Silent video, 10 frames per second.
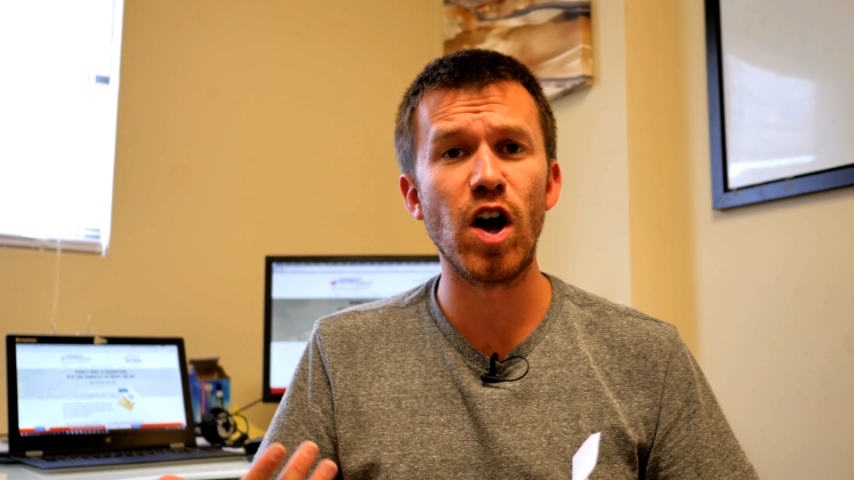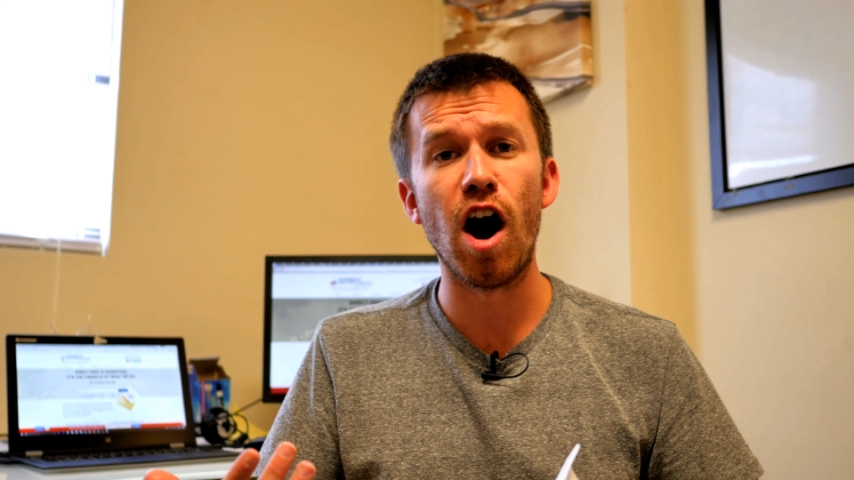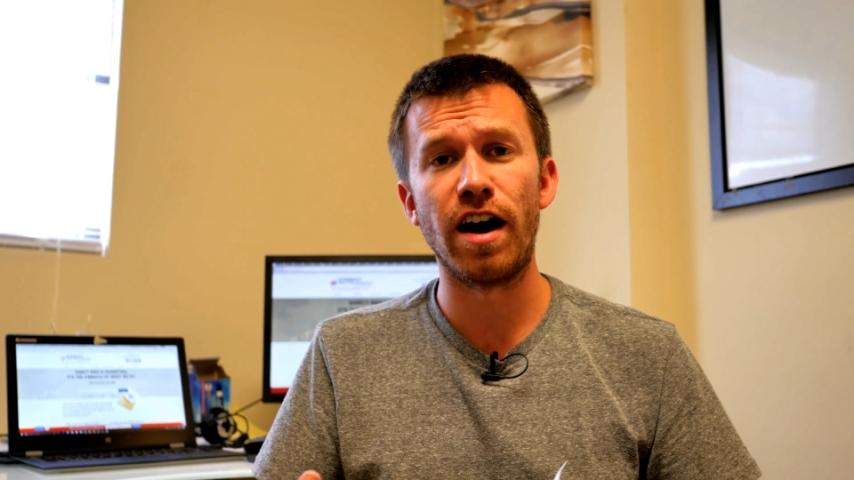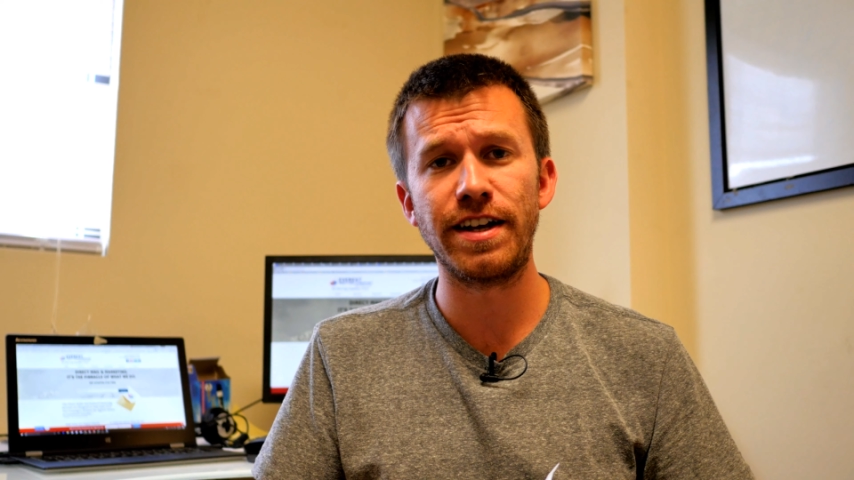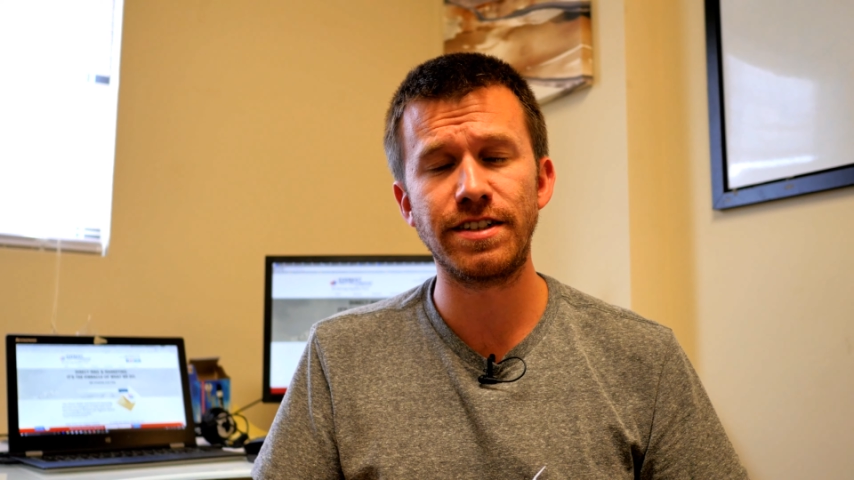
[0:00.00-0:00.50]

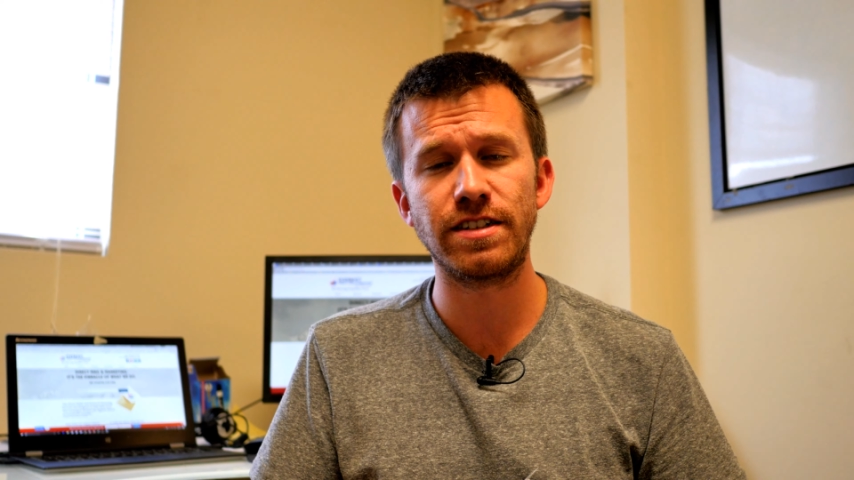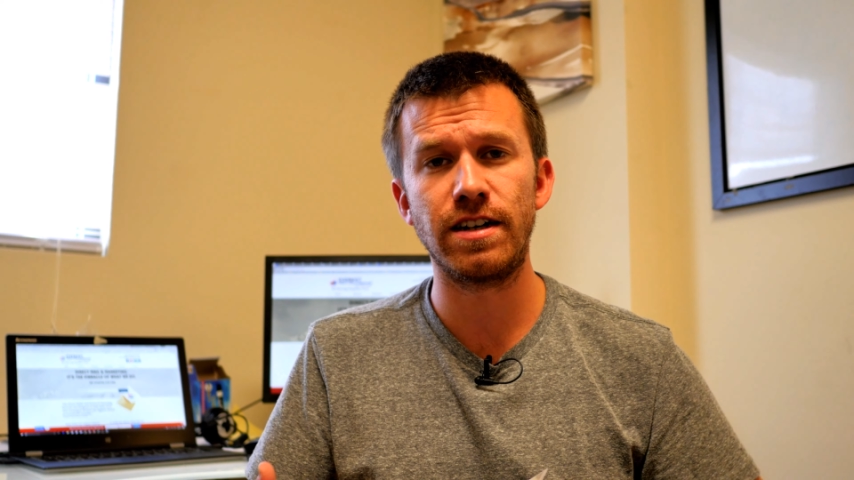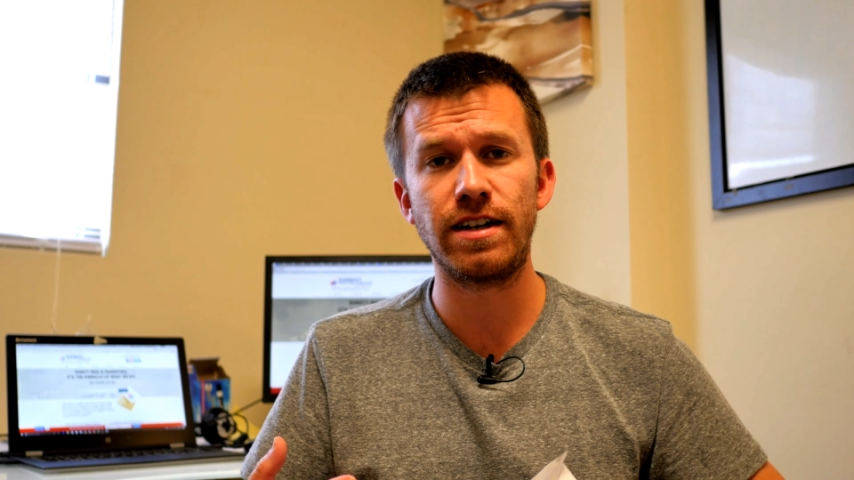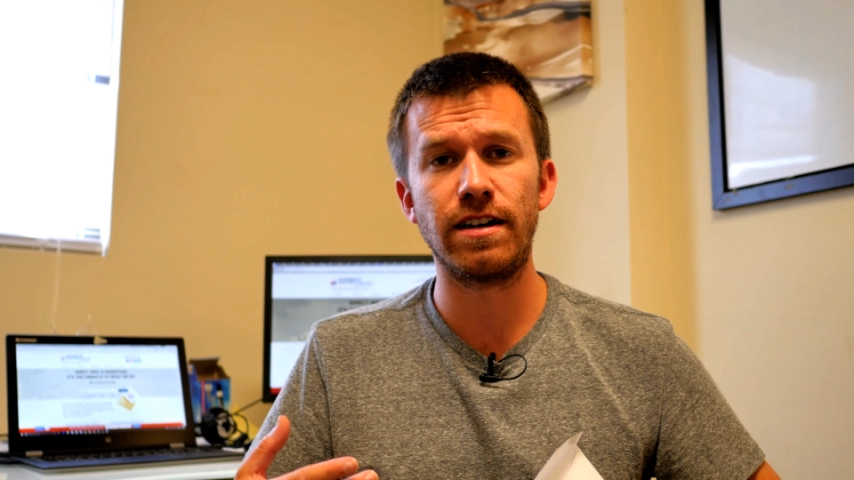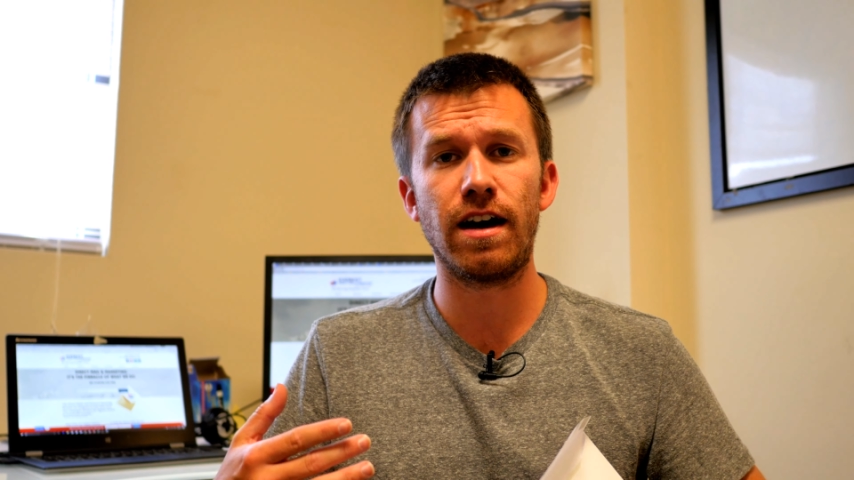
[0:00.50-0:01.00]
honest
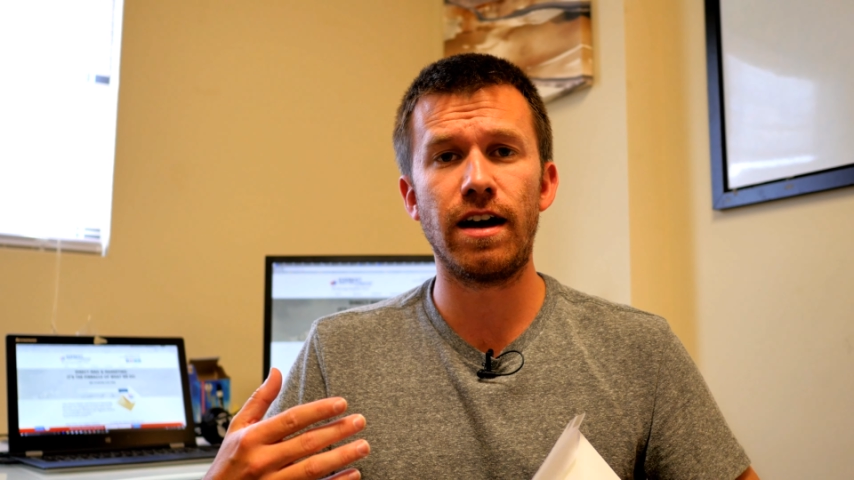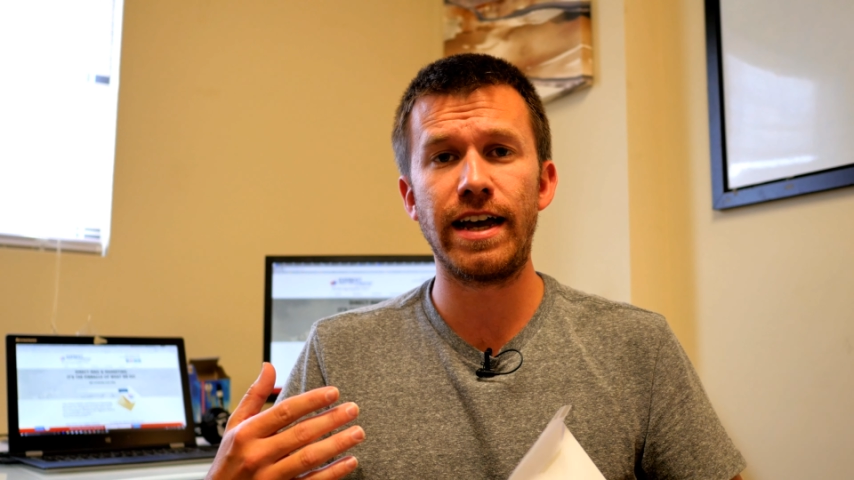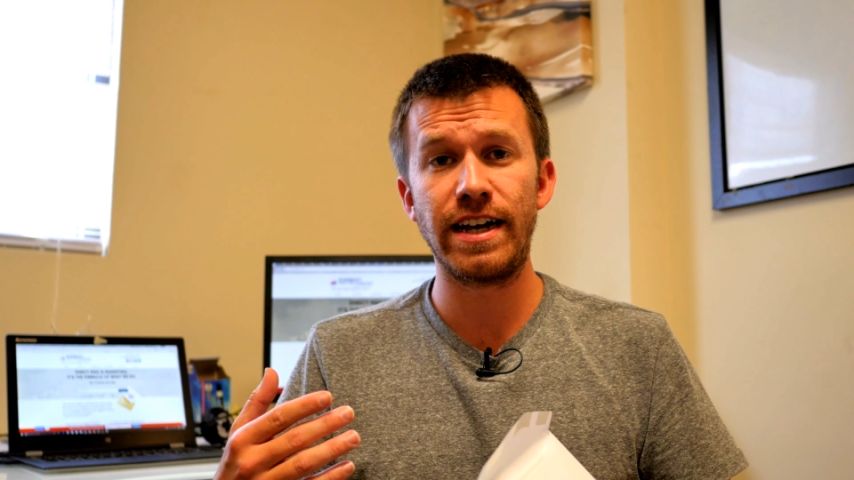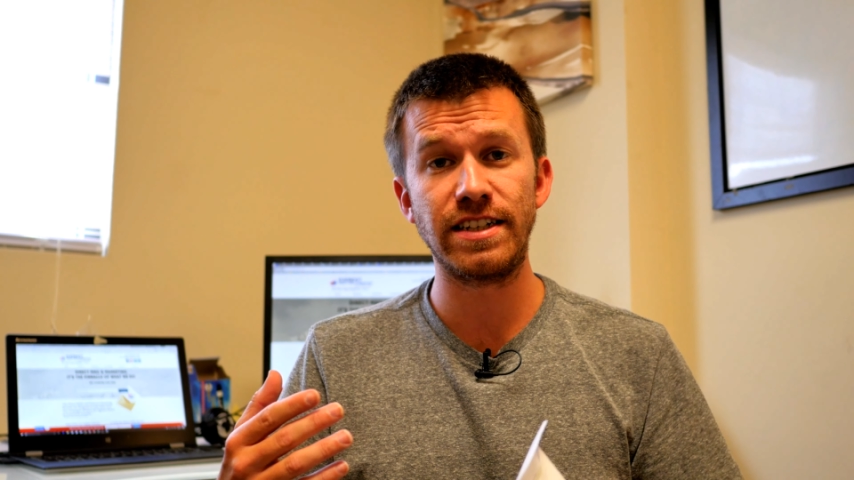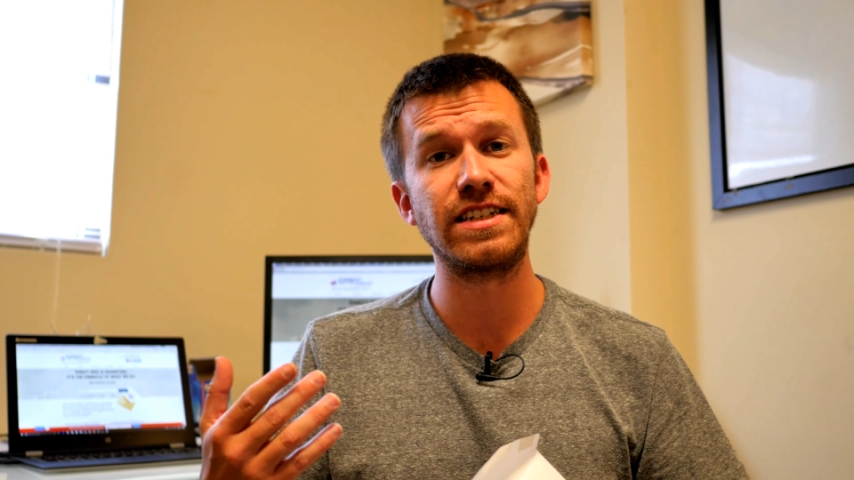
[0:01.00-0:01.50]
and